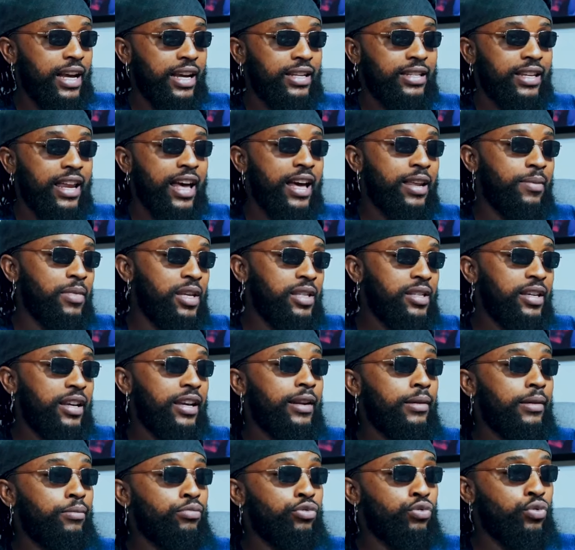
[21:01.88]
actually had a meeting in
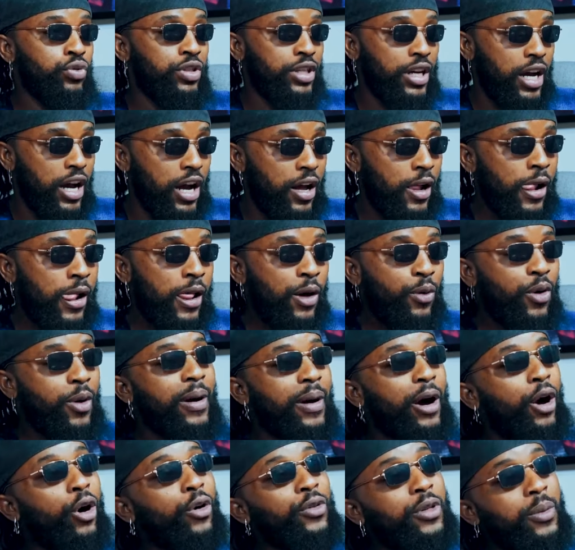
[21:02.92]
Abuja mm. whereby
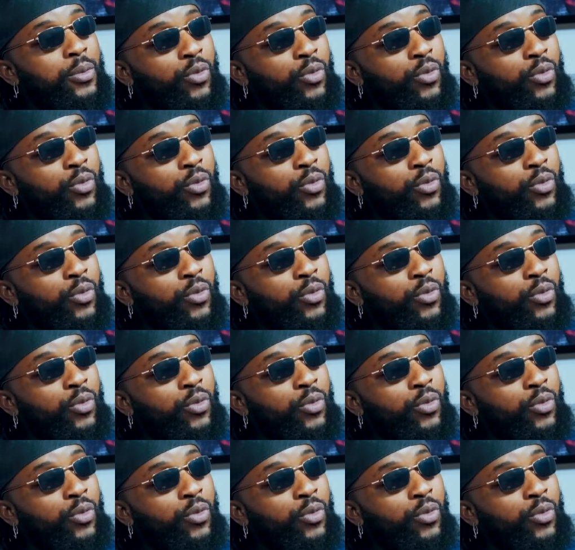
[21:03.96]
all the